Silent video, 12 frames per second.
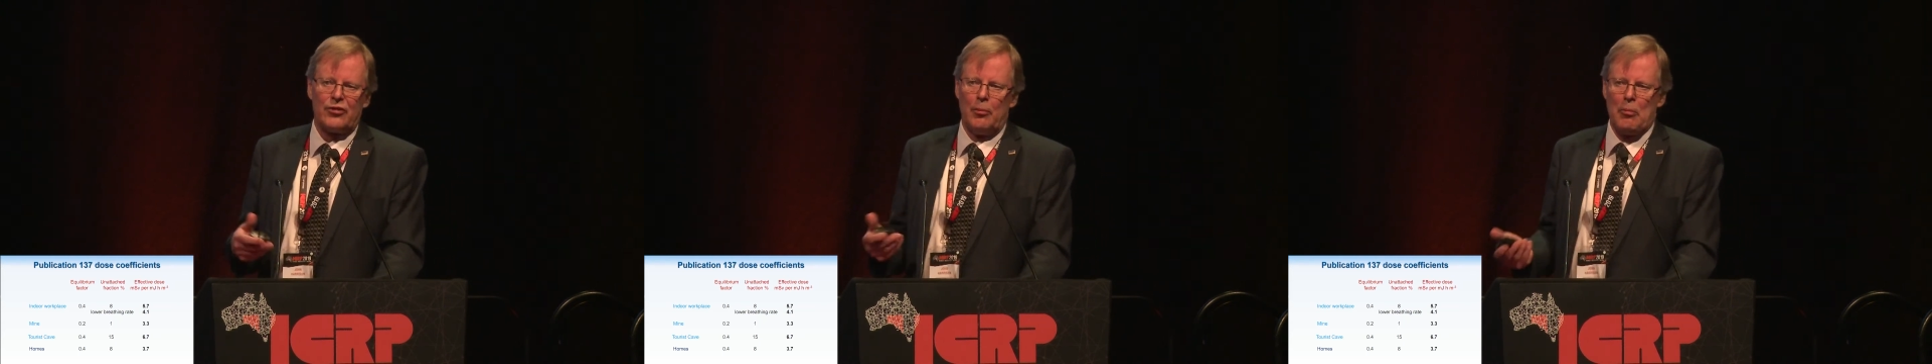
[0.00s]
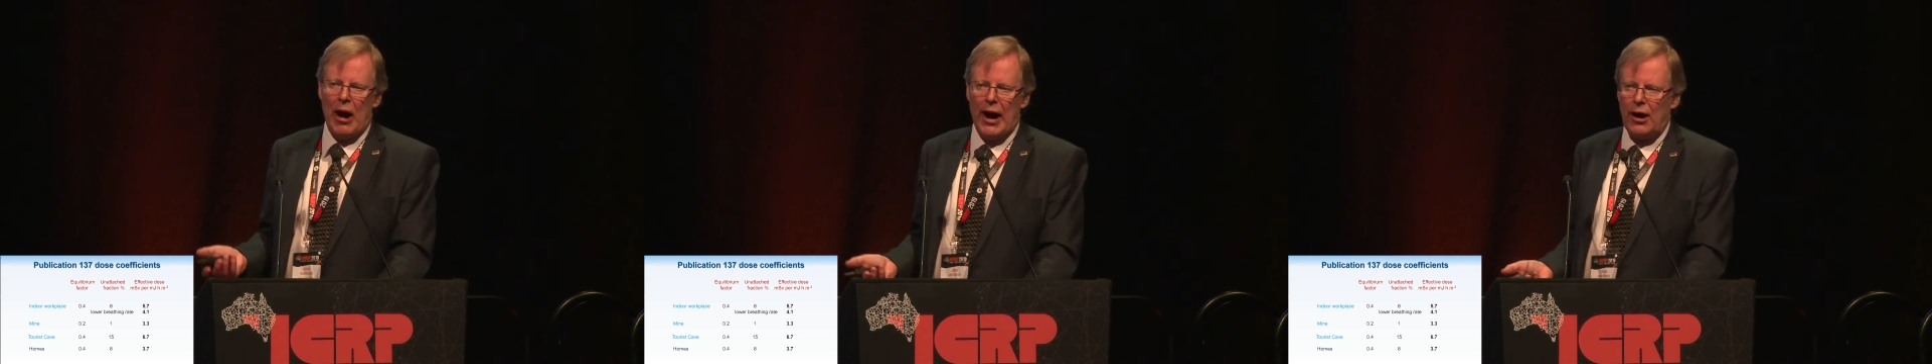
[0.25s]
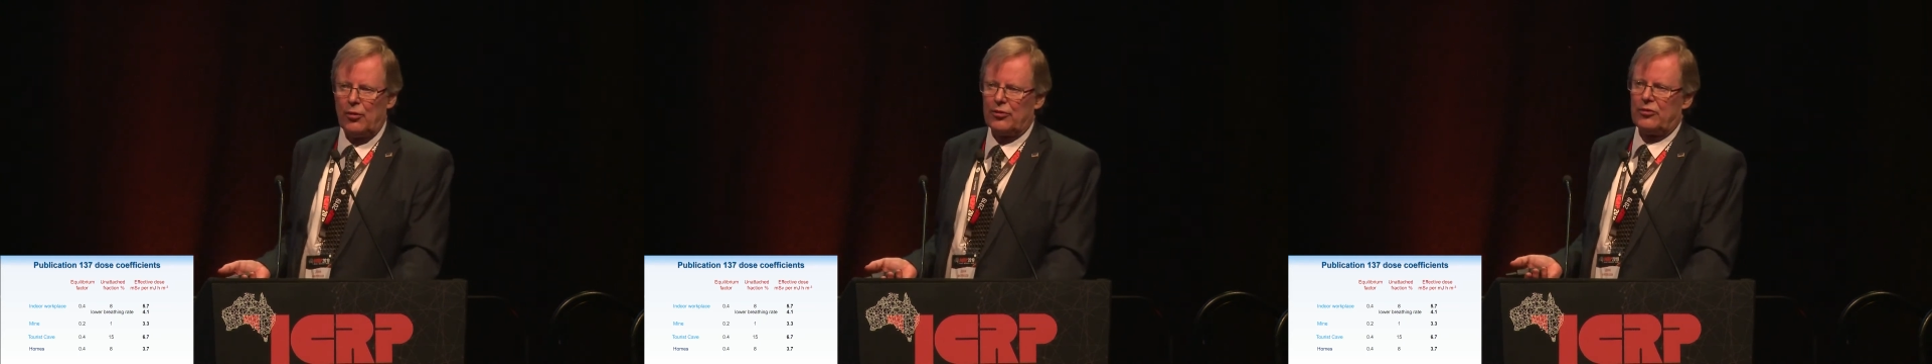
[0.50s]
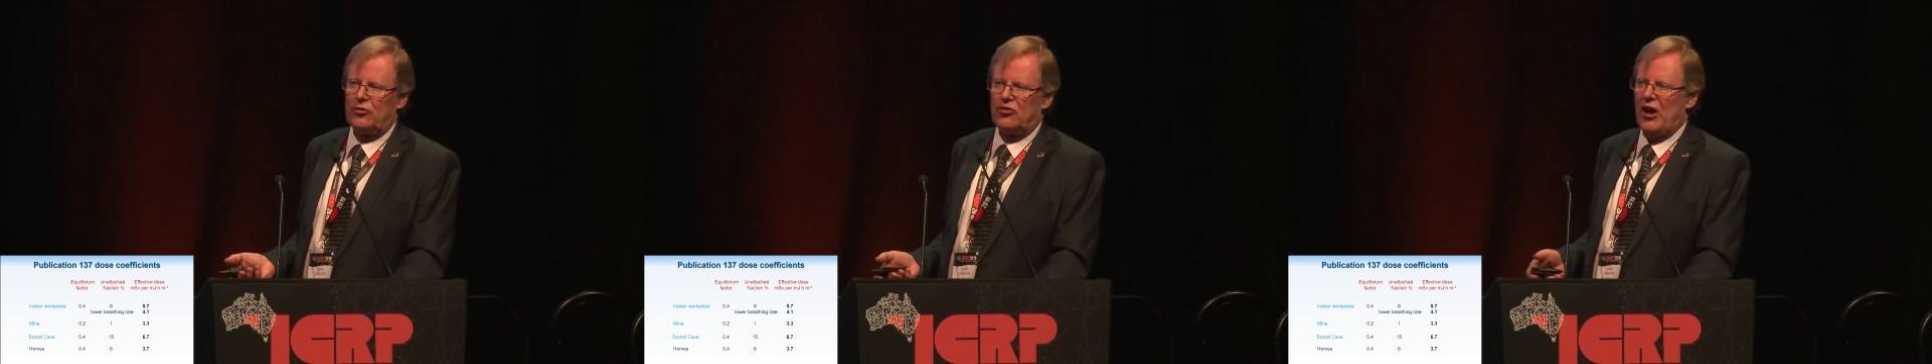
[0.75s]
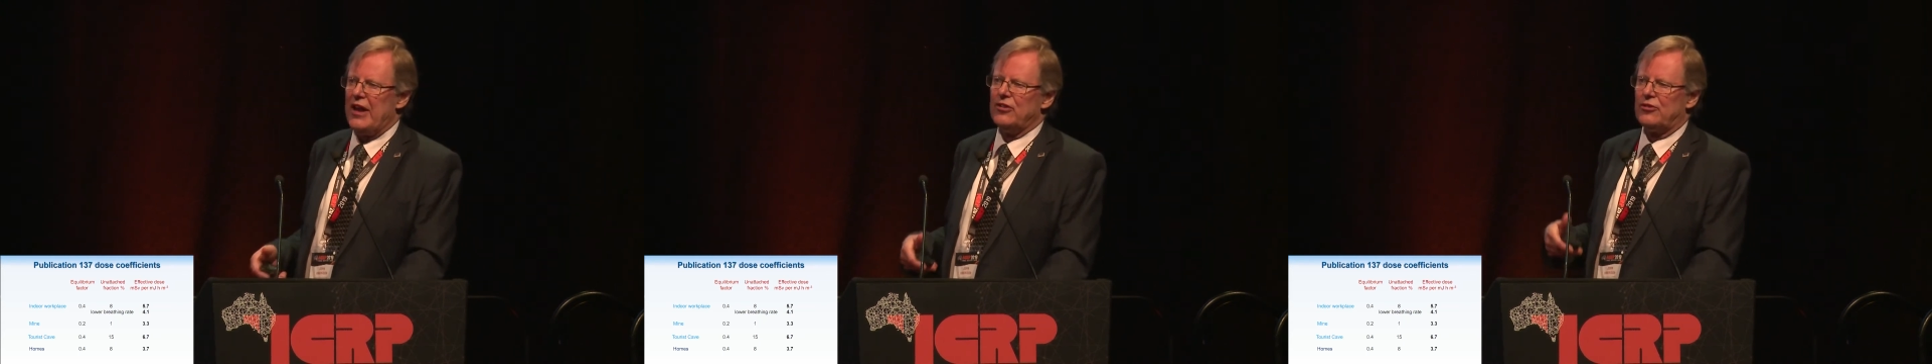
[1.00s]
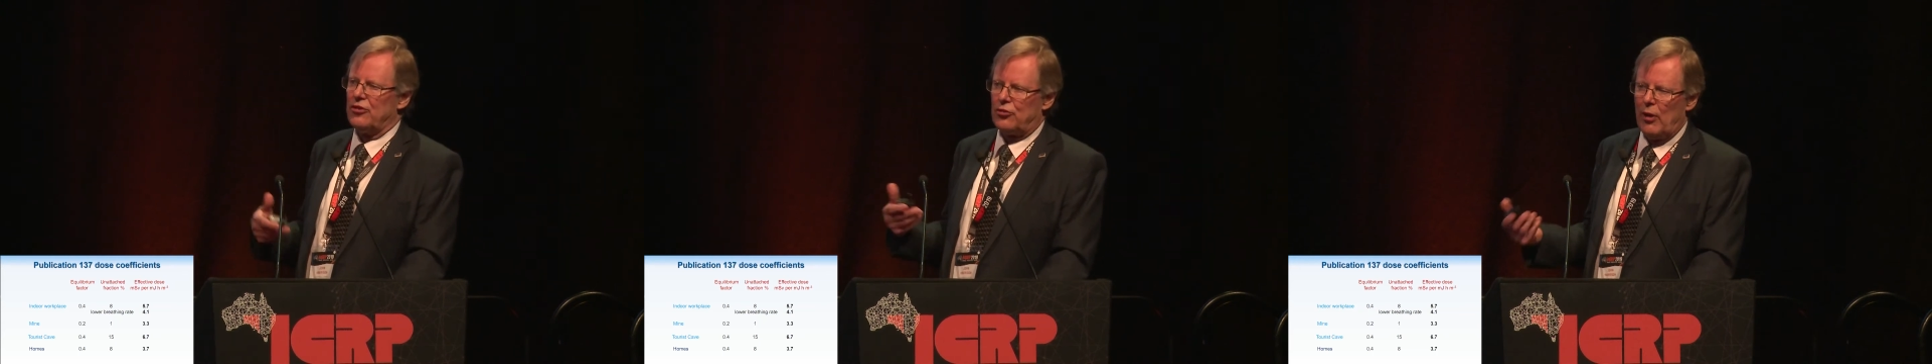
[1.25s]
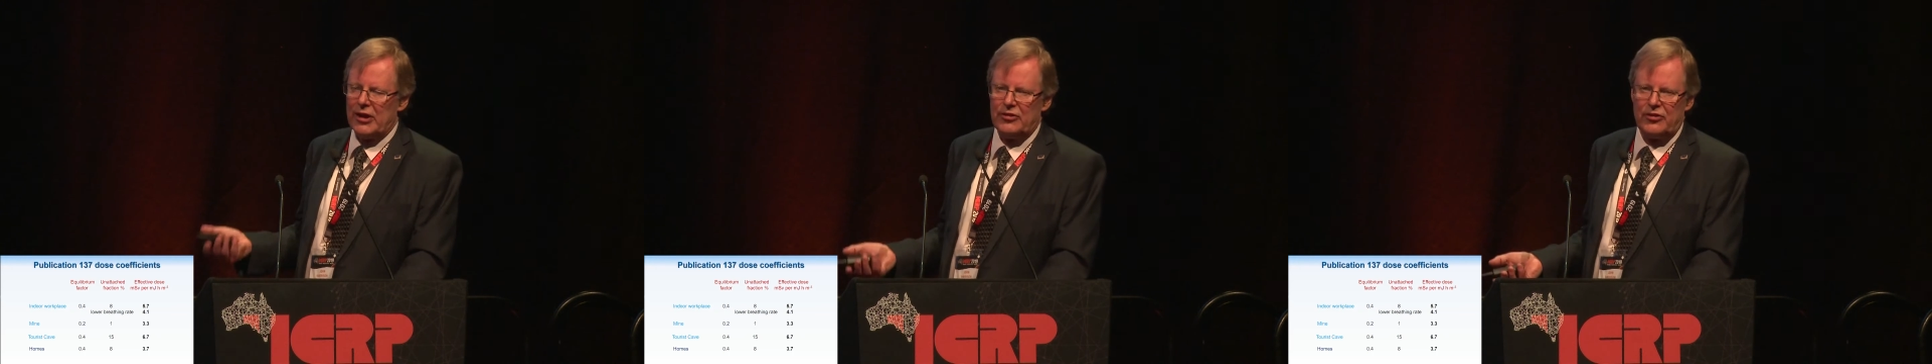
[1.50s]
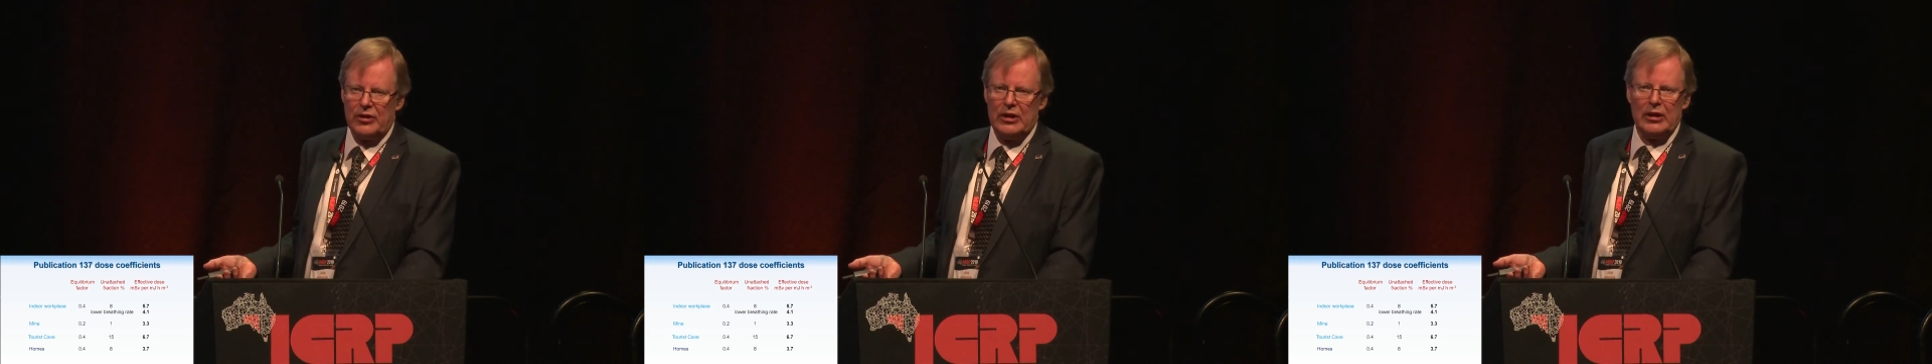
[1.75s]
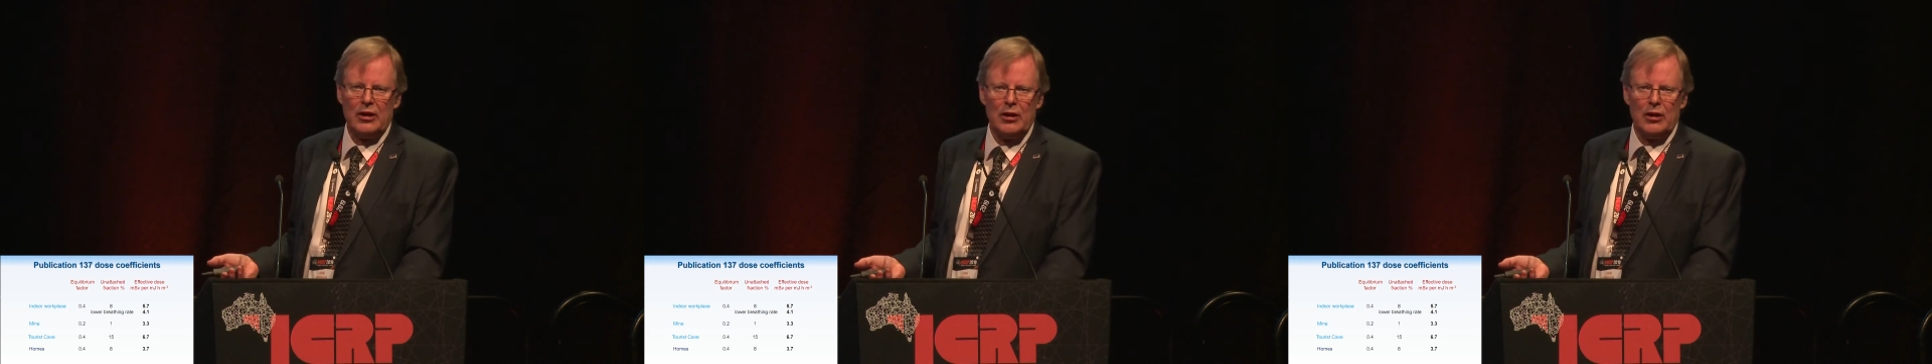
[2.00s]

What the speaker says: about 10 to 20